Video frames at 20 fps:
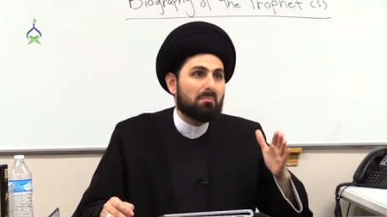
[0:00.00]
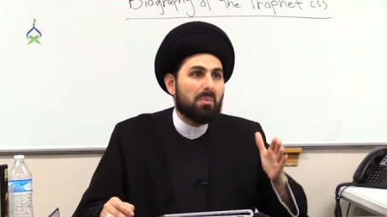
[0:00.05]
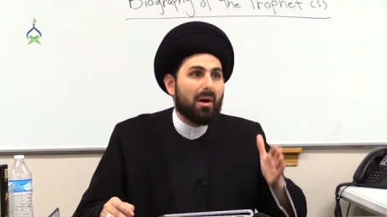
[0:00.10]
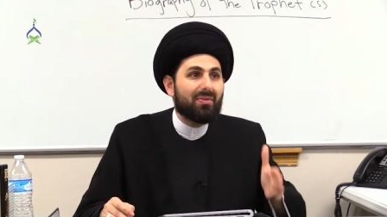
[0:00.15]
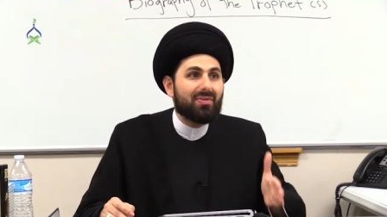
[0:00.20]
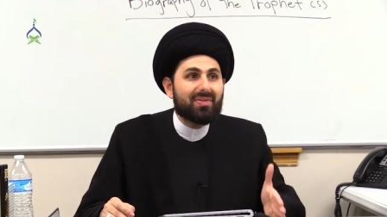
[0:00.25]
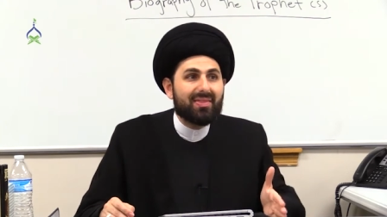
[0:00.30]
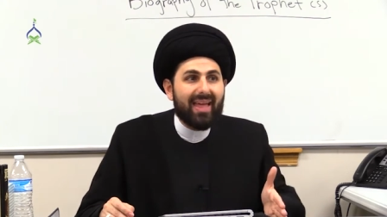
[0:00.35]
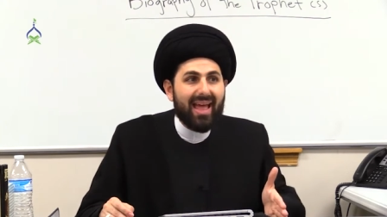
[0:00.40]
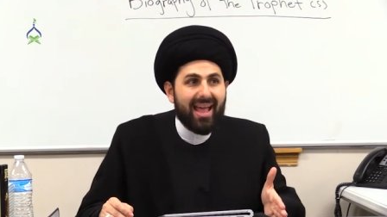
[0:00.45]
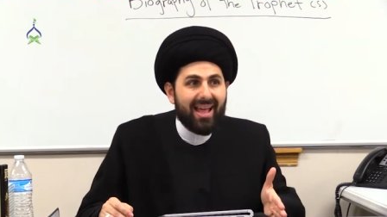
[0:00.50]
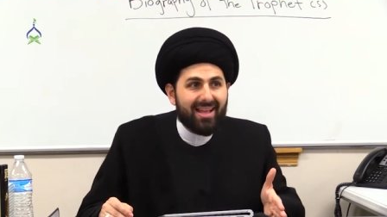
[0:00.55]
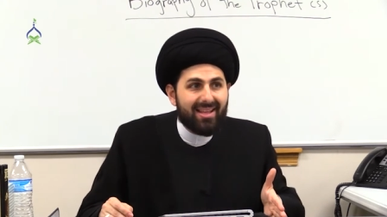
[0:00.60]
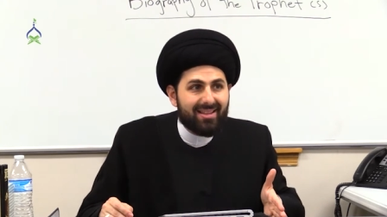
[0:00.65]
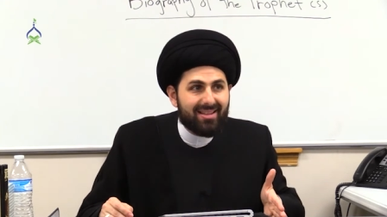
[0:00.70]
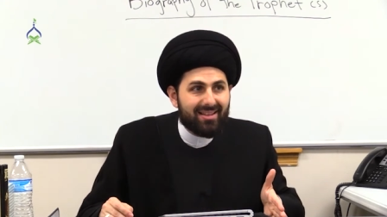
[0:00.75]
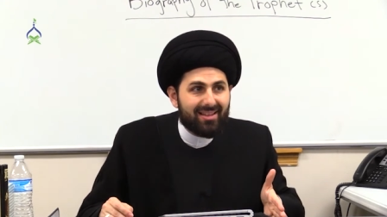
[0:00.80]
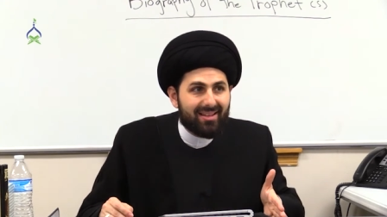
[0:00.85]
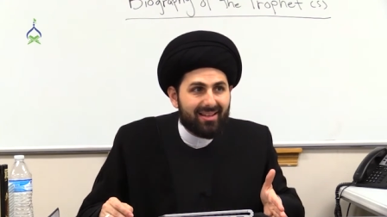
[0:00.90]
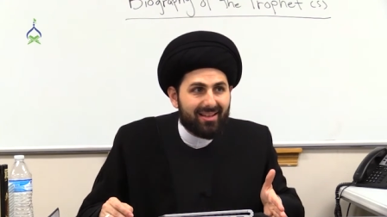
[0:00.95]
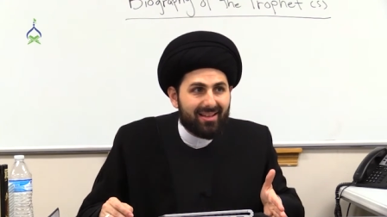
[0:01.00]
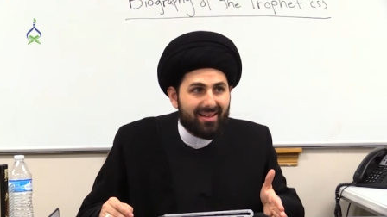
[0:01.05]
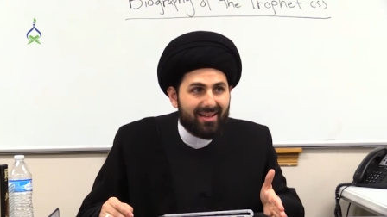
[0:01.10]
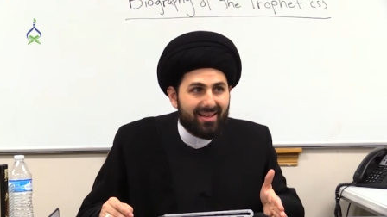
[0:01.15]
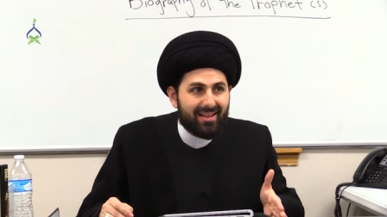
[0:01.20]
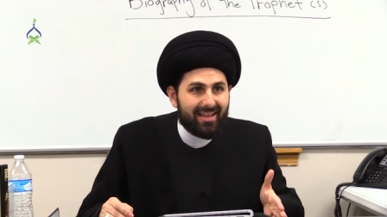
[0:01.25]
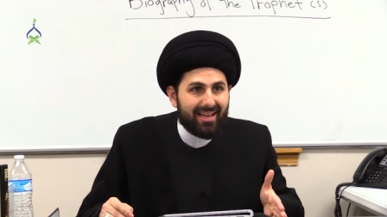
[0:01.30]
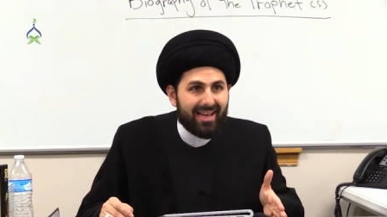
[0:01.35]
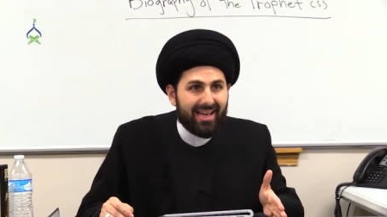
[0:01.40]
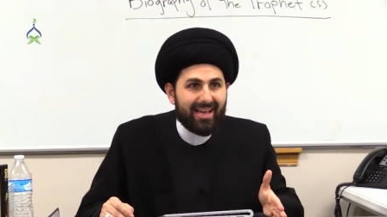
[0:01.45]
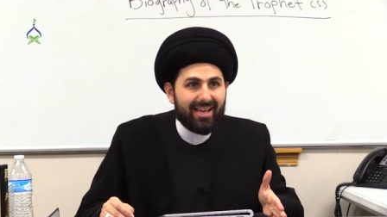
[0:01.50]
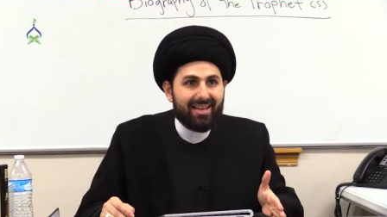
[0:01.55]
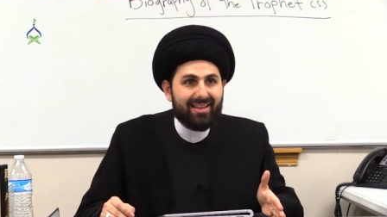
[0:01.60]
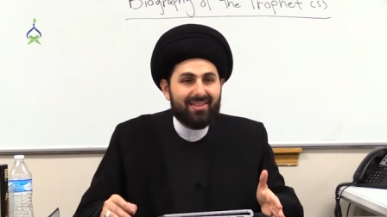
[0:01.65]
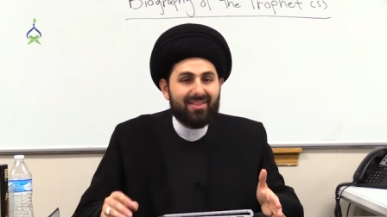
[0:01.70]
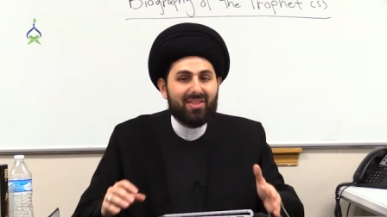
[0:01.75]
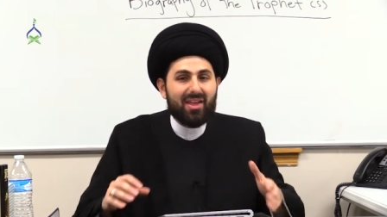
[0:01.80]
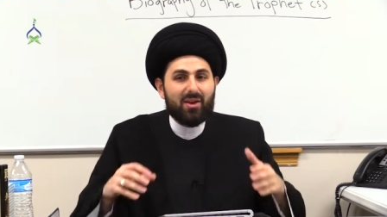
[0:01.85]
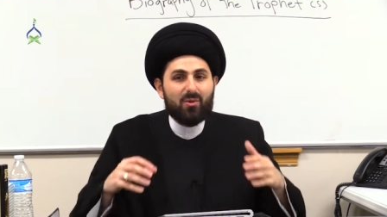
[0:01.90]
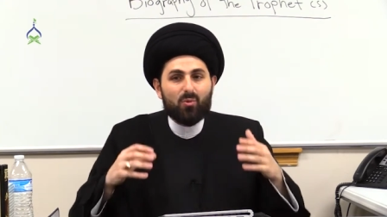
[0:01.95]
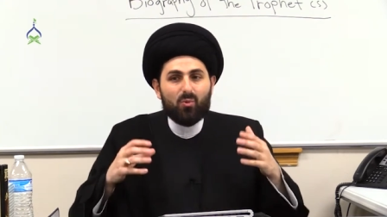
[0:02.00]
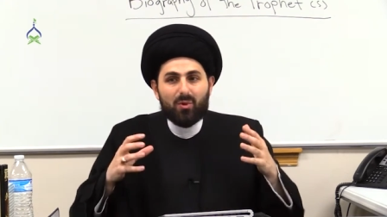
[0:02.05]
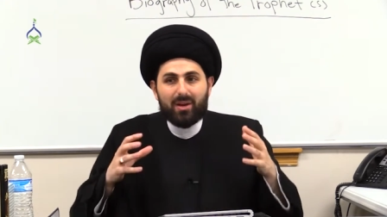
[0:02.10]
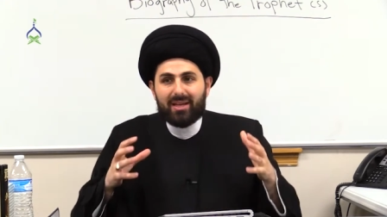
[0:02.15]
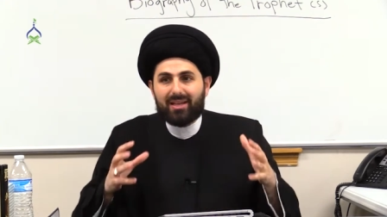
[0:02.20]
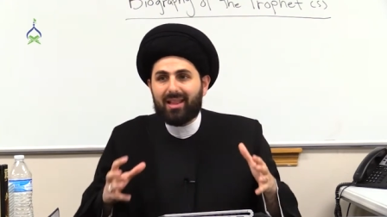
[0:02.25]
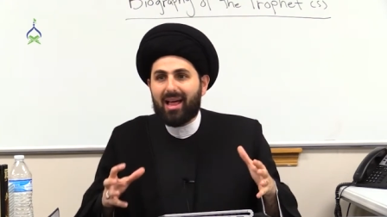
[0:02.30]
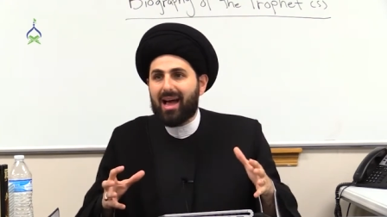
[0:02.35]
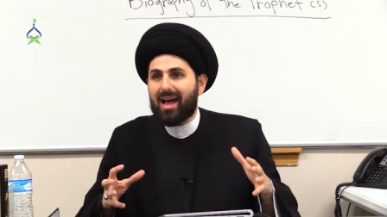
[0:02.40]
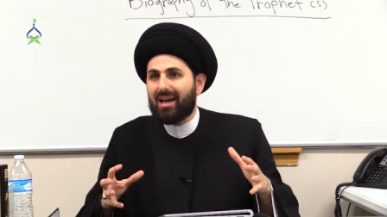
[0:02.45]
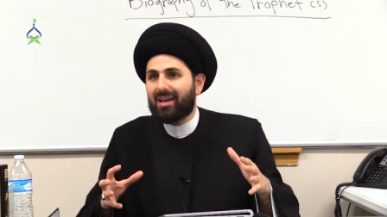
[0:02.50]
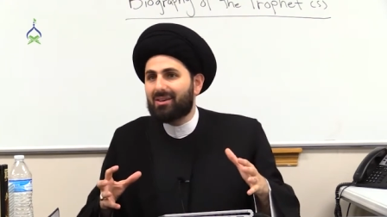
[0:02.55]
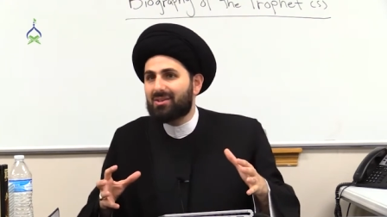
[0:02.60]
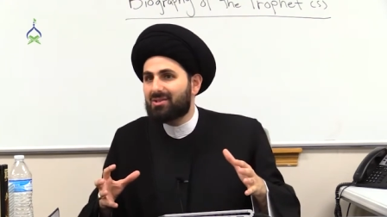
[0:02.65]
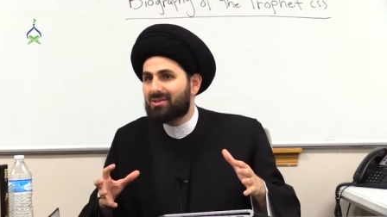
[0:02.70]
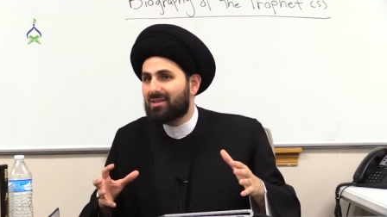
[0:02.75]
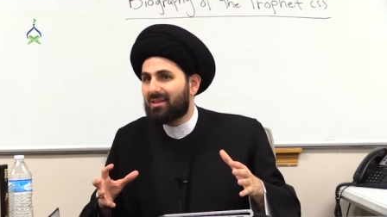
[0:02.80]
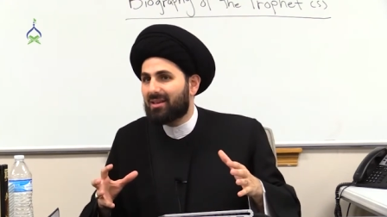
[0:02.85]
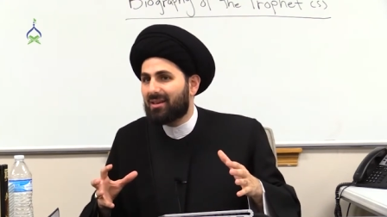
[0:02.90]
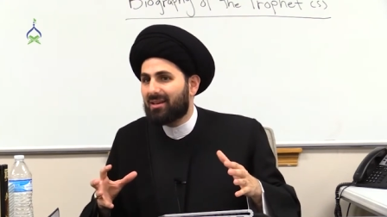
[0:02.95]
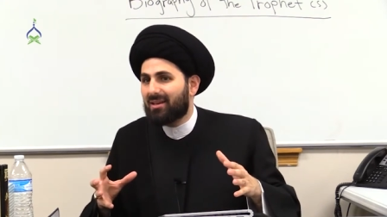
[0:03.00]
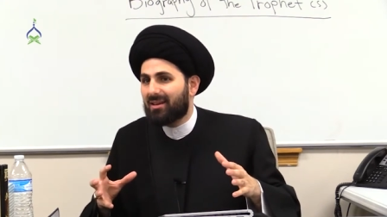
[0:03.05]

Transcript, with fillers: But then they realized